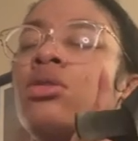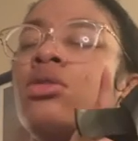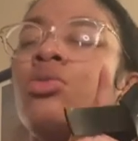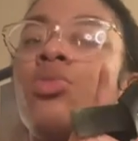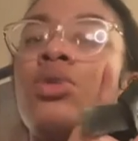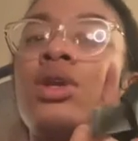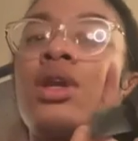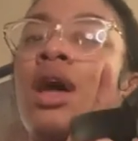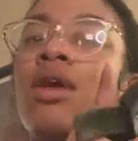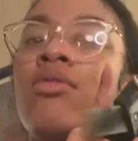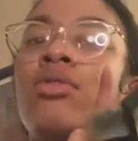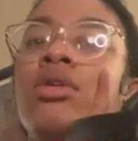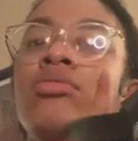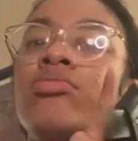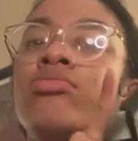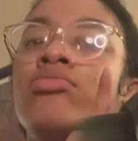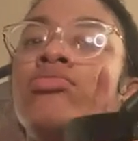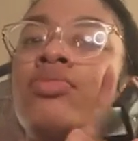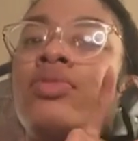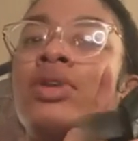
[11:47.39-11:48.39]
We're not
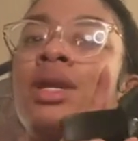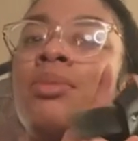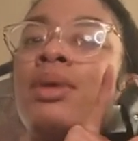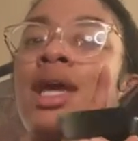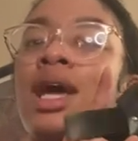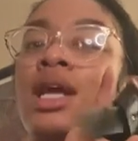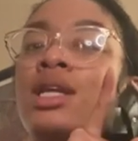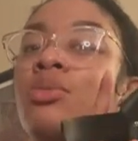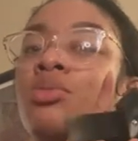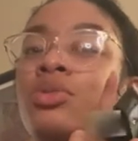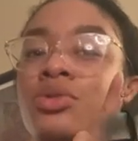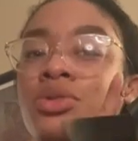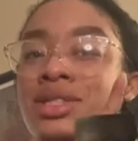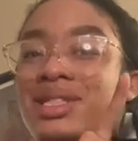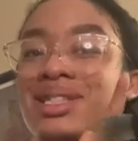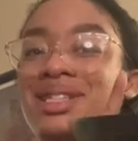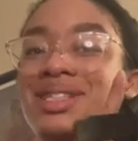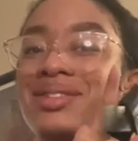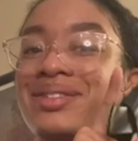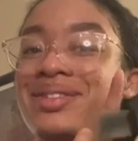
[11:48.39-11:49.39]
even gonna be acting
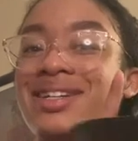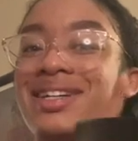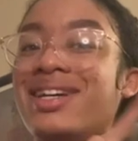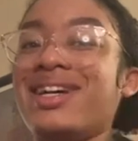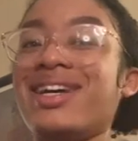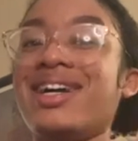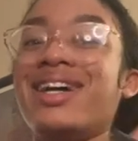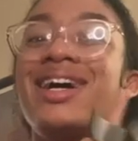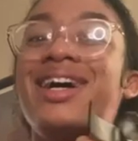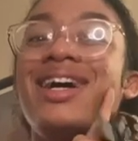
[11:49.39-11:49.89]
bougie on here.